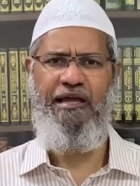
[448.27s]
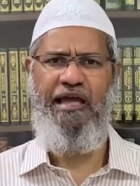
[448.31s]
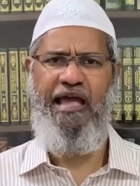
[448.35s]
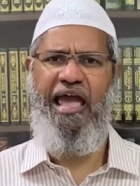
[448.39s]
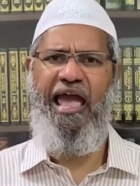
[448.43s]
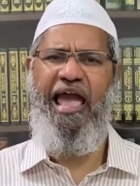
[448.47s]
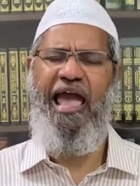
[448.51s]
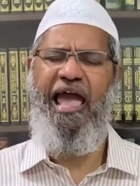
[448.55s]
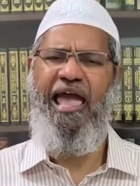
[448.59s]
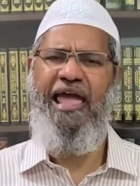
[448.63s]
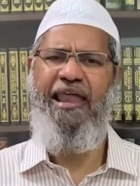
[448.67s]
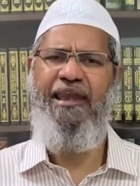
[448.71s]

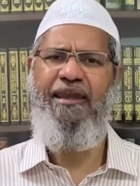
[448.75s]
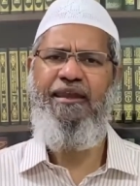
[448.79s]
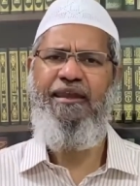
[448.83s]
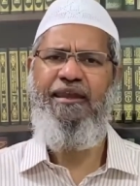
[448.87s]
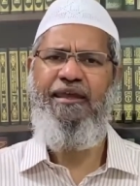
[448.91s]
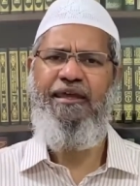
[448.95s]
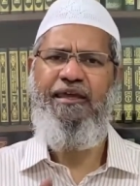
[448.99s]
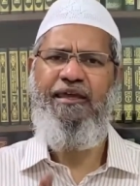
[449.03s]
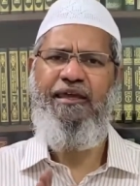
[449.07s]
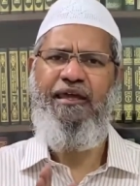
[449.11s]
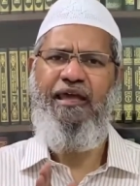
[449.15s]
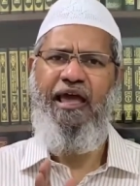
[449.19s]
And
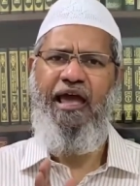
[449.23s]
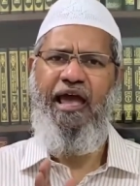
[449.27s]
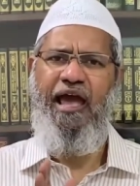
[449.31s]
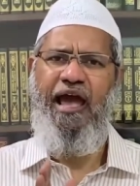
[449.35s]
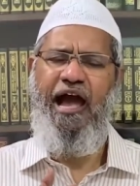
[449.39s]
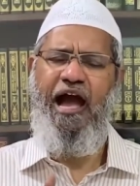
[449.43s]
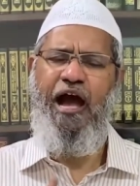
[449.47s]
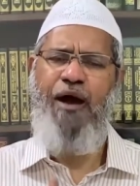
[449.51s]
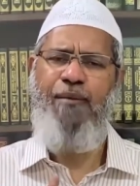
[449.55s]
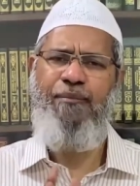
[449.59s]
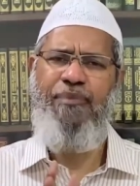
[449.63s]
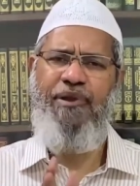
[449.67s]

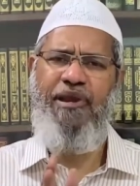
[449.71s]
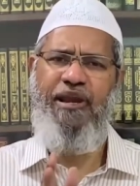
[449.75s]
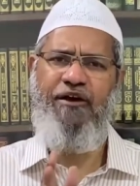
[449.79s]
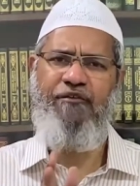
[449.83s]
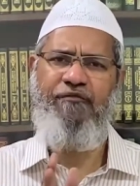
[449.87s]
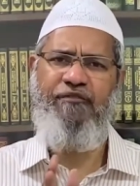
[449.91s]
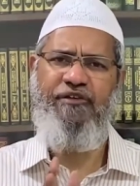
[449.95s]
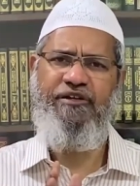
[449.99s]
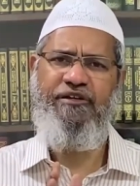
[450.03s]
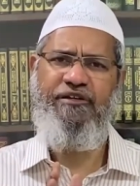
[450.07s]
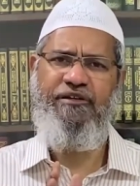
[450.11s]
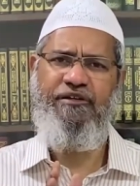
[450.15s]
our
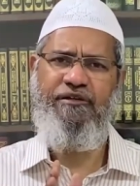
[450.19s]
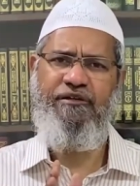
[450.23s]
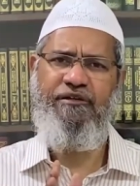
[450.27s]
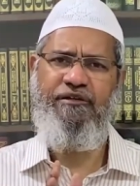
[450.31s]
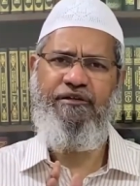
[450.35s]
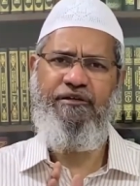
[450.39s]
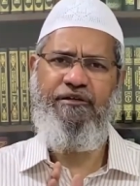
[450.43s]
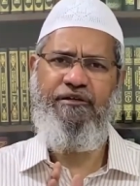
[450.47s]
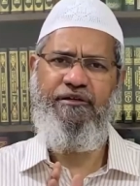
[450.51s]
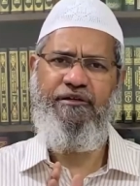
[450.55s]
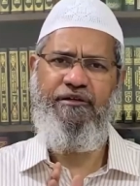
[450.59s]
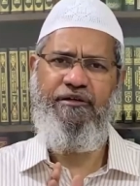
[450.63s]
beloved,
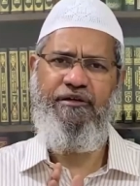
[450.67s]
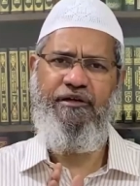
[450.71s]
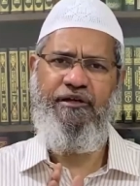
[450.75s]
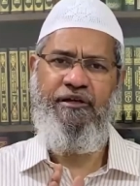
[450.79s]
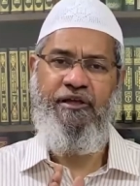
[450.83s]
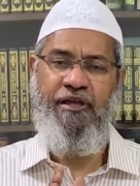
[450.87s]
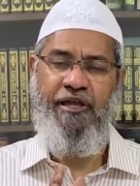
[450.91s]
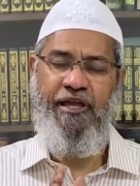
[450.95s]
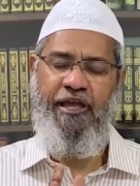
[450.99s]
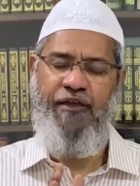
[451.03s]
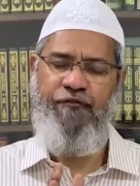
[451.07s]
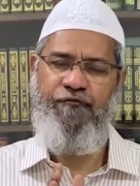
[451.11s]

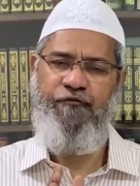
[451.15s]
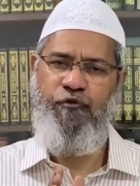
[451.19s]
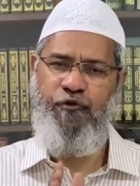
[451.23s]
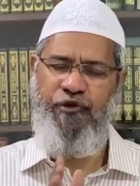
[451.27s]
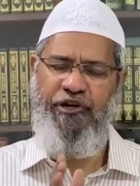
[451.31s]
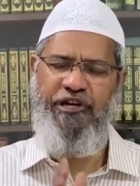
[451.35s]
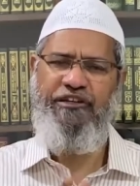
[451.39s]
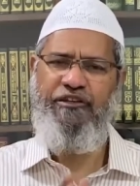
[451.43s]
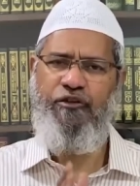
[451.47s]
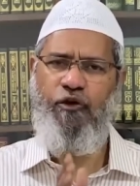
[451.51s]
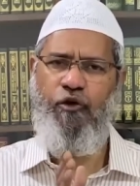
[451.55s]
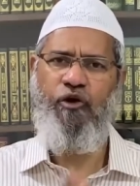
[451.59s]
if you
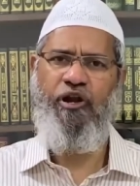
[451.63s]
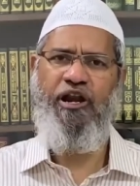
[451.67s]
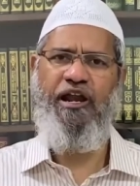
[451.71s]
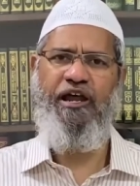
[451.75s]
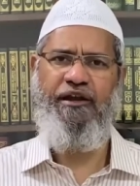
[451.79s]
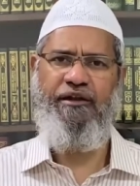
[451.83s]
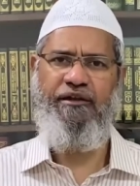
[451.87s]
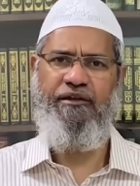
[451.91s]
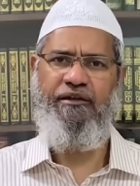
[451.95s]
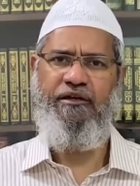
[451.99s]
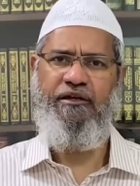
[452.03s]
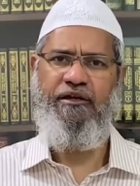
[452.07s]
read the
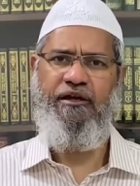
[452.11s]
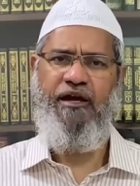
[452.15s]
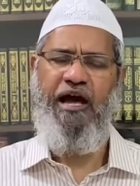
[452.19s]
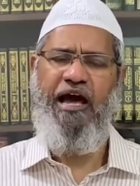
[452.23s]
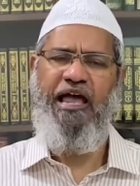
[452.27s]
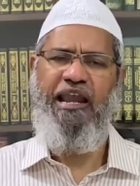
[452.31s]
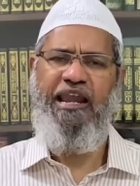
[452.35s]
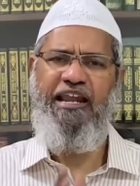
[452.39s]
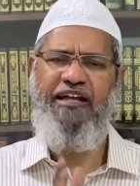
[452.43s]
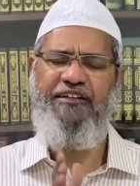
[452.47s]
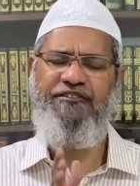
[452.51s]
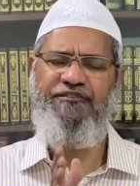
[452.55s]
Quran,
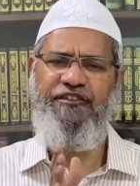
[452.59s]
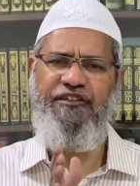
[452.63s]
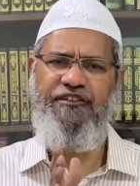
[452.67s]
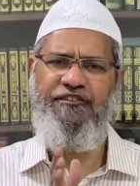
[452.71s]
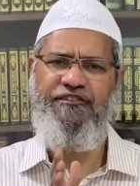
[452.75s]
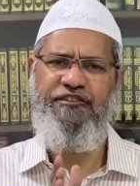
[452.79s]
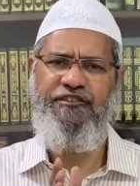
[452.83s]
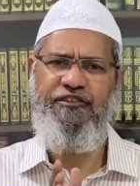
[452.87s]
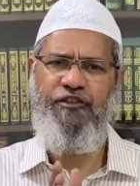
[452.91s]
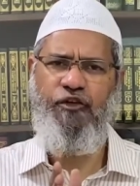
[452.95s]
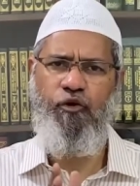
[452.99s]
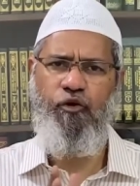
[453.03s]
Allah says
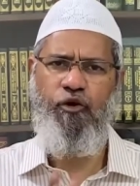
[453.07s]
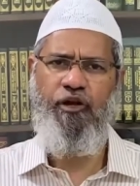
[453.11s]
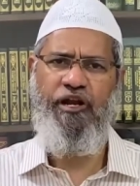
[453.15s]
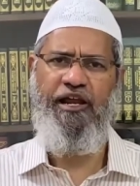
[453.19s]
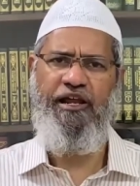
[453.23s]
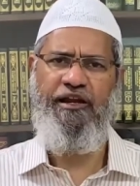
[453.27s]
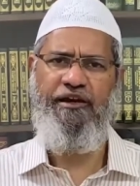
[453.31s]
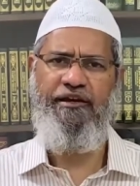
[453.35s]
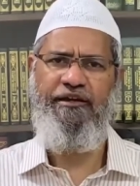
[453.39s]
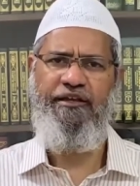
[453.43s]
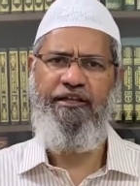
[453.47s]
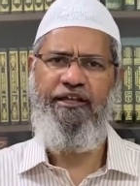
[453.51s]
in the
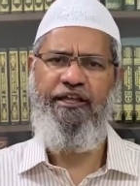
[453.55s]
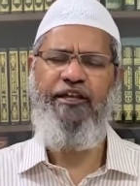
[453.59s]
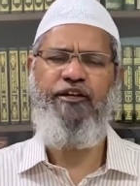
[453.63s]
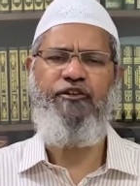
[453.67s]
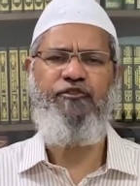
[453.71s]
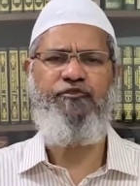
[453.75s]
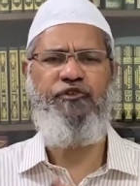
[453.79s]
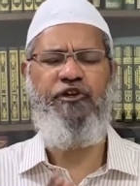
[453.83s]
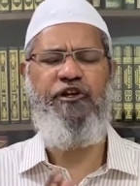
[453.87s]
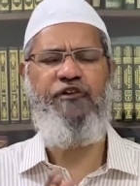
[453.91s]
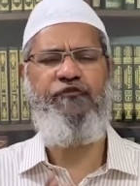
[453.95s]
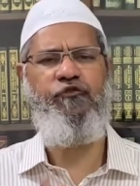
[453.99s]
Quran in
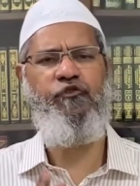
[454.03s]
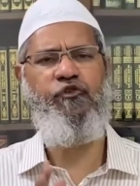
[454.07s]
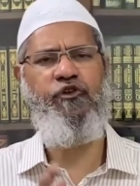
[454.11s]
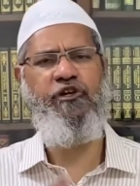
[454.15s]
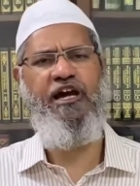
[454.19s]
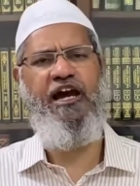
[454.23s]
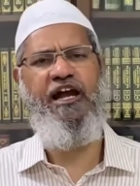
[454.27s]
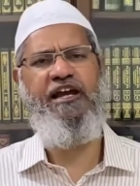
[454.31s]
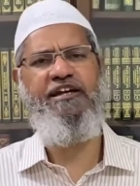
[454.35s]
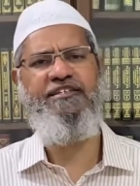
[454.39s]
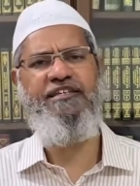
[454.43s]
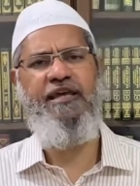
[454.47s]
Surah
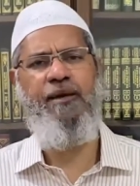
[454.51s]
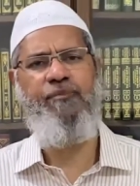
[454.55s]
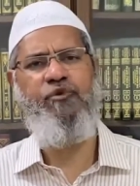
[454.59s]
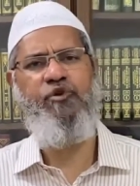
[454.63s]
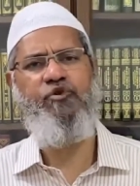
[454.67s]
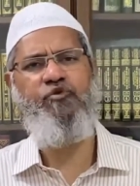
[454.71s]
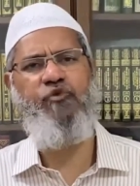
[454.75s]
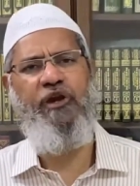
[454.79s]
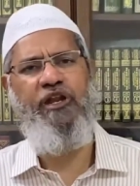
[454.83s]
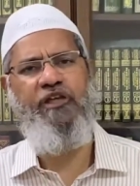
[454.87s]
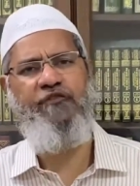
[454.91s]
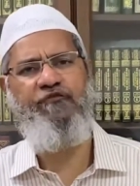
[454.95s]
Furqan chapter
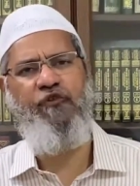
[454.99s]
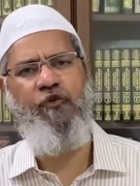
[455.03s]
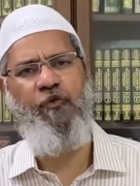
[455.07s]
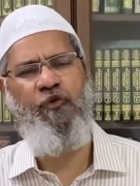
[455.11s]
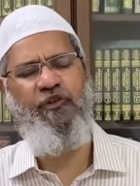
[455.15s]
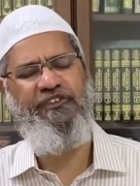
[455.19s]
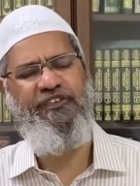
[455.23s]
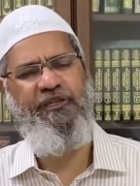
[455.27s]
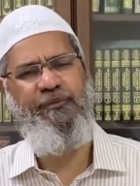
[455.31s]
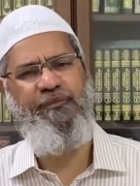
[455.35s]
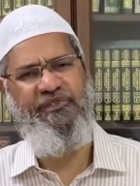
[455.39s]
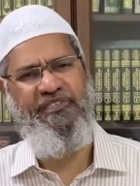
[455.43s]
24
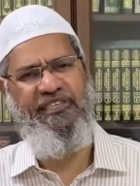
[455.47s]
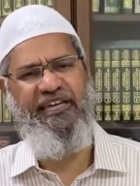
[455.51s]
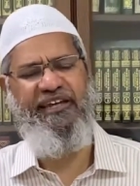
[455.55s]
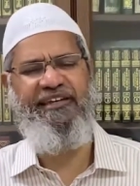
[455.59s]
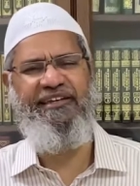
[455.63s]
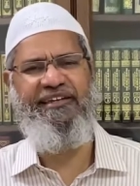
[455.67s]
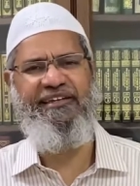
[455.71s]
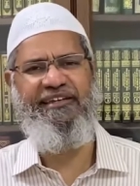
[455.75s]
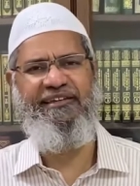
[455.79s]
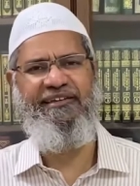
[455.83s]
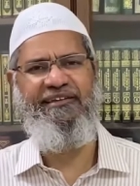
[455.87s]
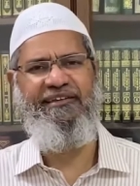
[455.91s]
verse number
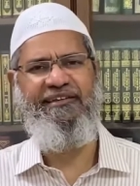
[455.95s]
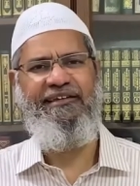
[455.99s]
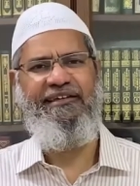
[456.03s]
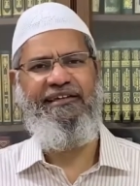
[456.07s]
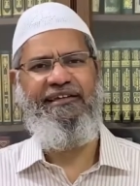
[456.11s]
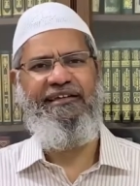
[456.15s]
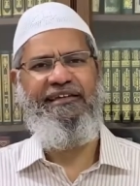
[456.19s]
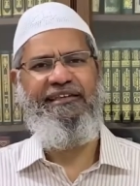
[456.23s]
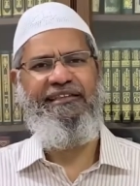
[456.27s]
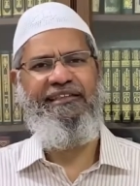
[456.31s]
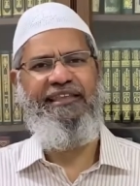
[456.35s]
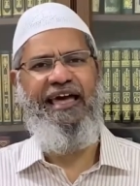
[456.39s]
30
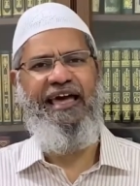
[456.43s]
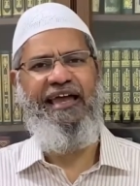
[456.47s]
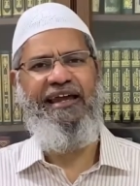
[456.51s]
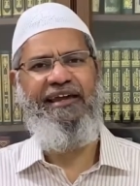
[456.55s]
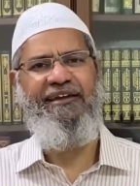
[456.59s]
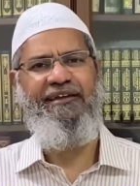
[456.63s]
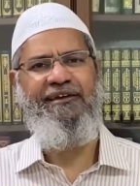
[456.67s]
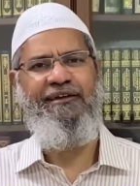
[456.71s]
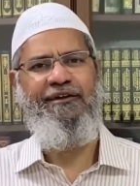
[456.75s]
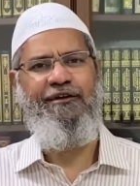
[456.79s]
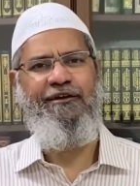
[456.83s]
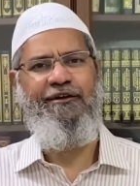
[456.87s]

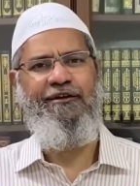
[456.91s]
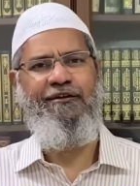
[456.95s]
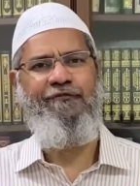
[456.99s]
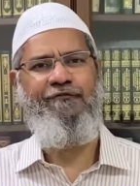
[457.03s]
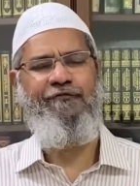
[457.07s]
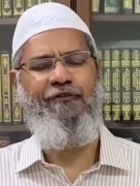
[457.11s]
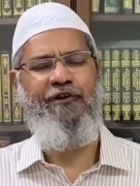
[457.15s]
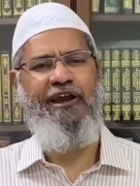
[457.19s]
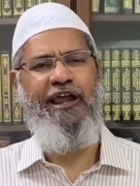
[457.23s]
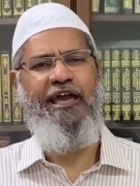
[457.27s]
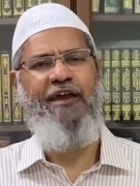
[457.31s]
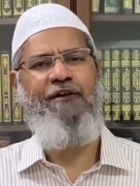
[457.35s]
that
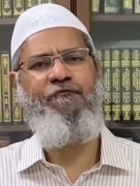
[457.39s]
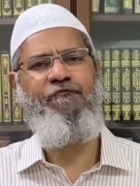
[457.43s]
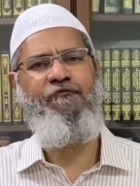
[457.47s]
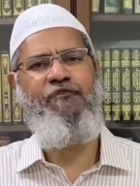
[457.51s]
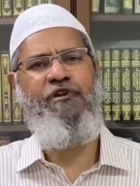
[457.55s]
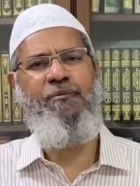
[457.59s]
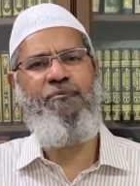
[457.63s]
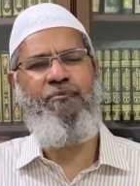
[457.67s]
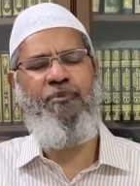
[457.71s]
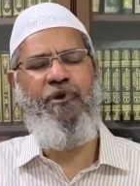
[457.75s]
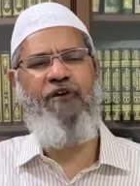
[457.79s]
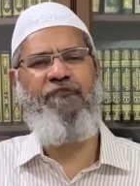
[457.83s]
for
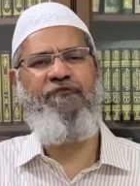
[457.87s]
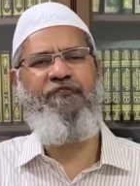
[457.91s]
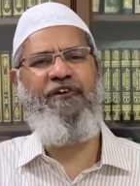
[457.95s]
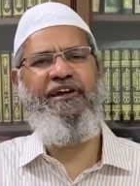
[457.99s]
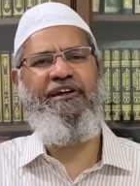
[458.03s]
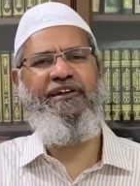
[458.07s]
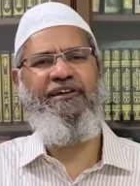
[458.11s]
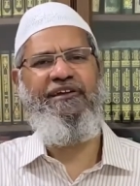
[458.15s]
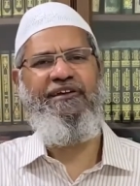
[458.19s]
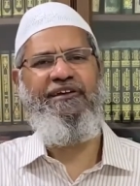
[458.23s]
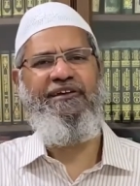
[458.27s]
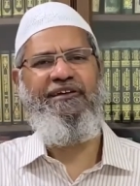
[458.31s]
every
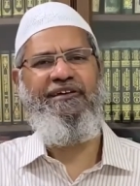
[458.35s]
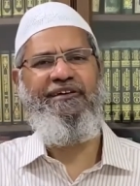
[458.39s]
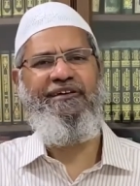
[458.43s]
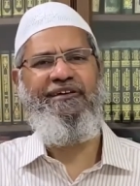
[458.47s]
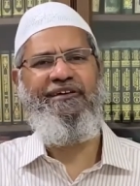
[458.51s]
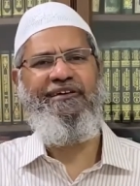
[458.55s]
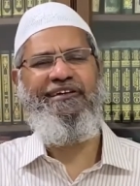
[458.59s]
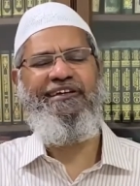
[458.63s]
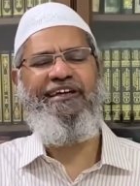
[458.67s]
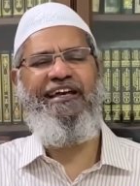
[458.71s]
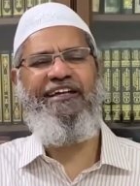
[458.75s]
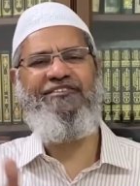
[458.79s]
prophet
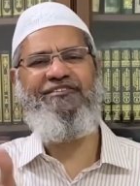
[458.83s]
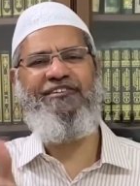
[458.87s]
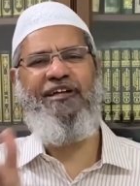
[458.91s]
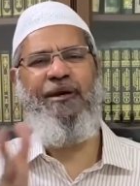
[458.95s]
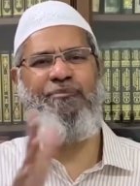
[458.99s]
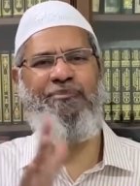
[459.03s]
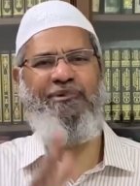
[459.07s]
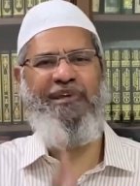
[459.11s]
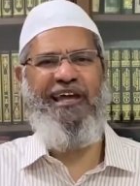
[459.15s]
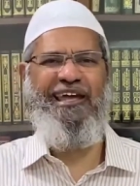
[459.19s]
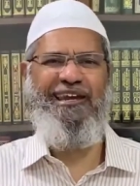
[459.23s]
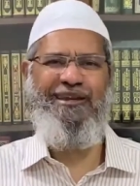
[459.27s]
he has
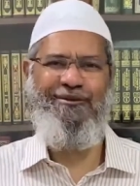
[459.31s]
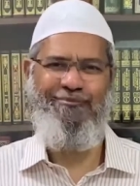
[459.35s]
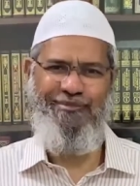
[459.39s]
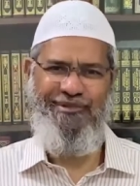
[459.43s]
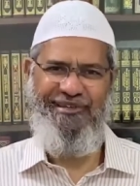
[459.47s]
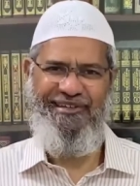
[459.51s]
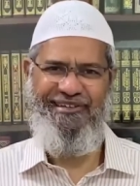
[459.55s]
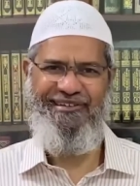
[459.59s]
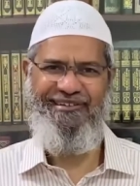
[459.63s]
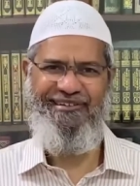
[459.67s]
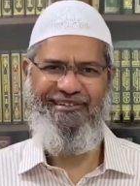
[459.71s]
kept an enemy,